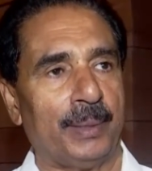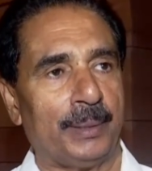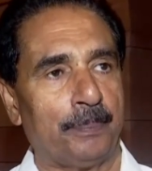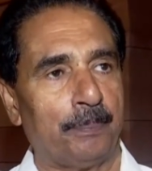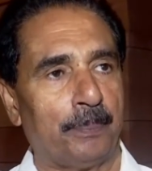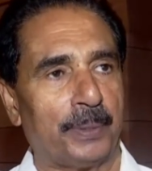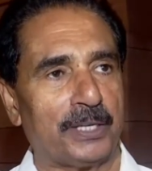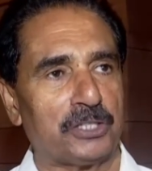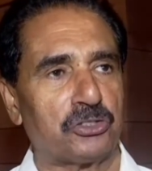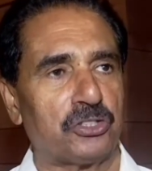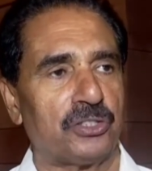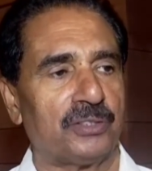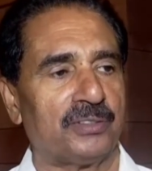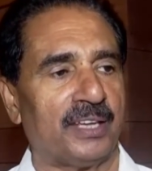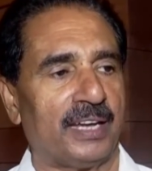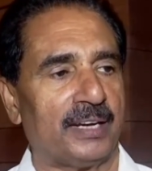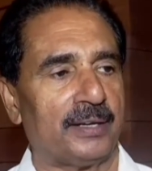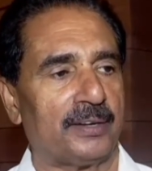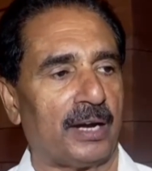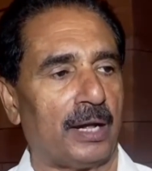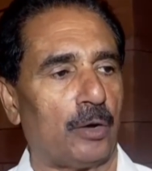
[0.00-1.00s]
impression
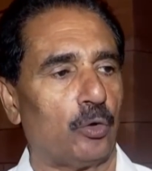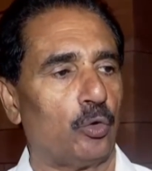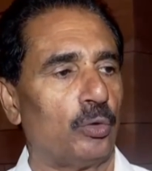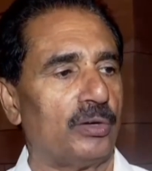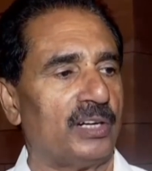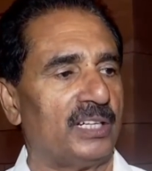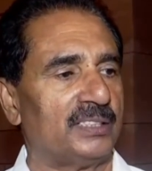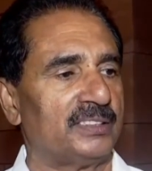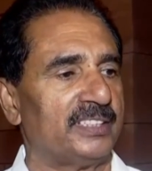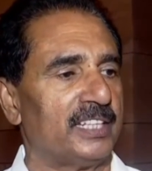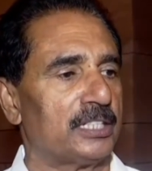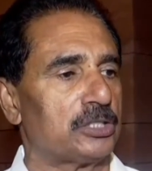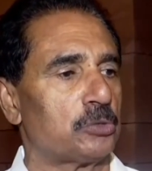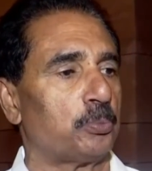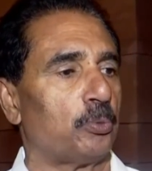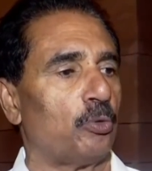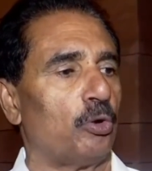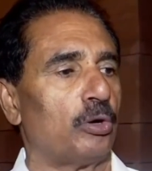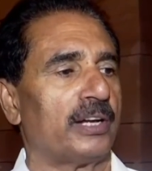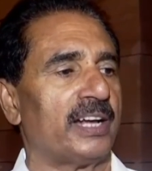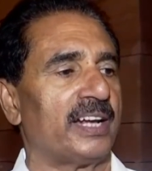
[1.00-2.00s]
that Rahul Gandhi has
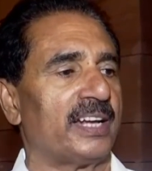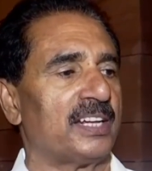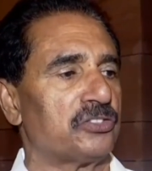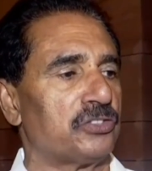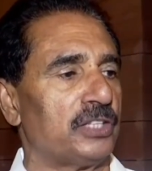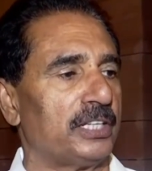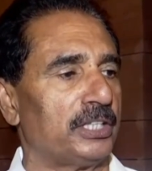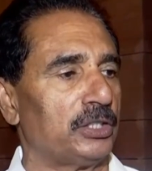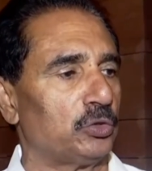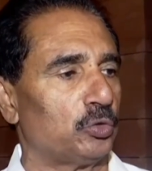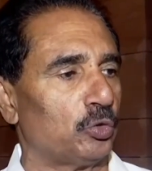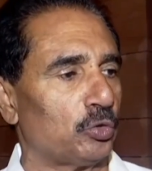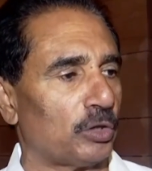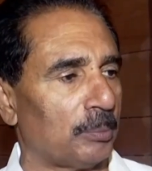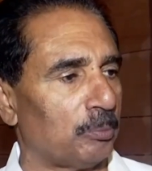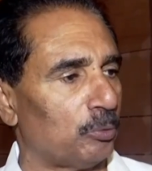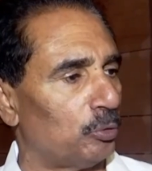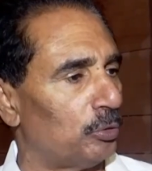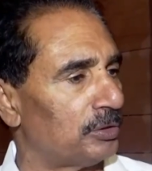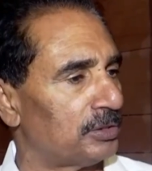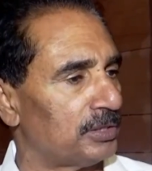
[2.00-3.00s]
spoke against the Hindu
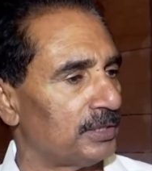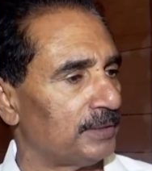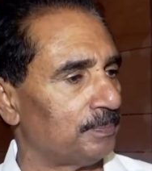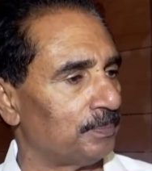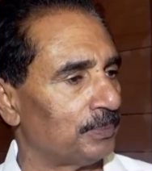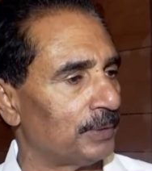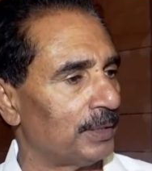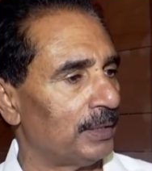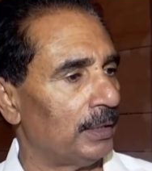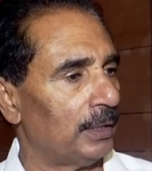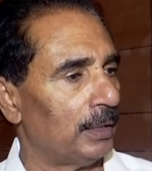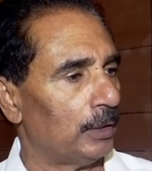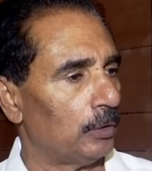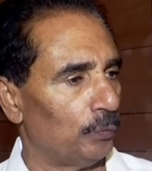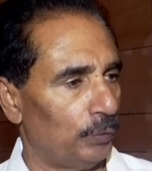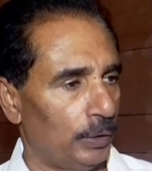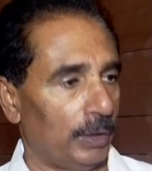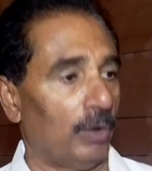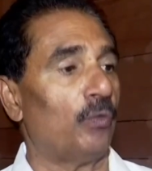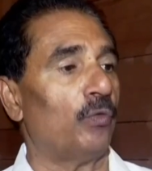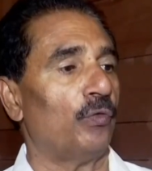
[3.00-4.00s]
community.
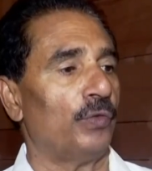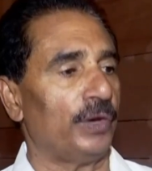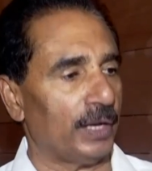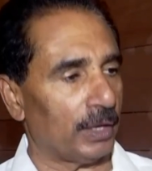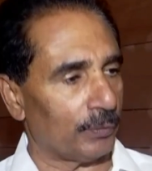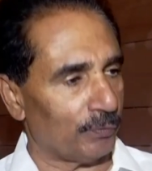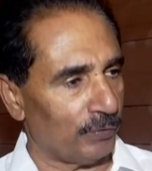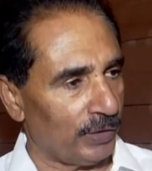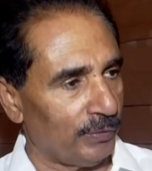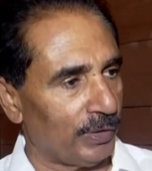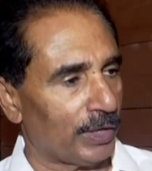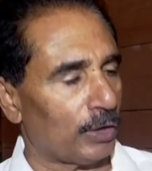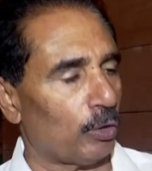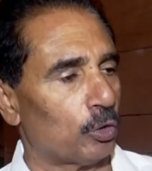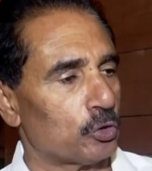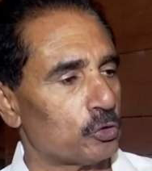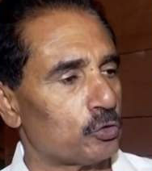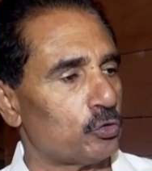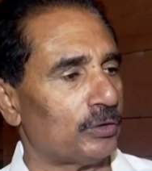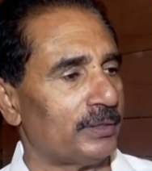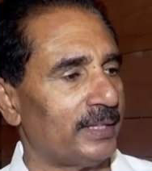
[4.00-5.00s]
We are, we are, we were
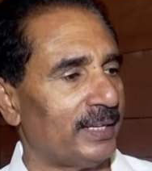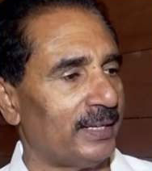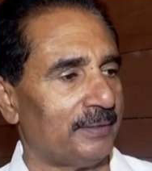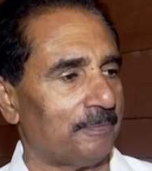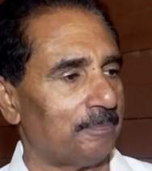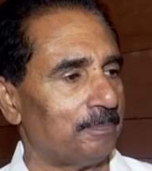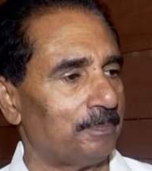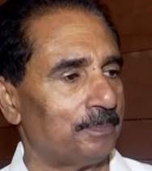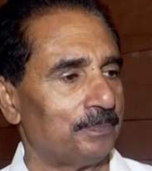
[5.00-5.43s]
also there.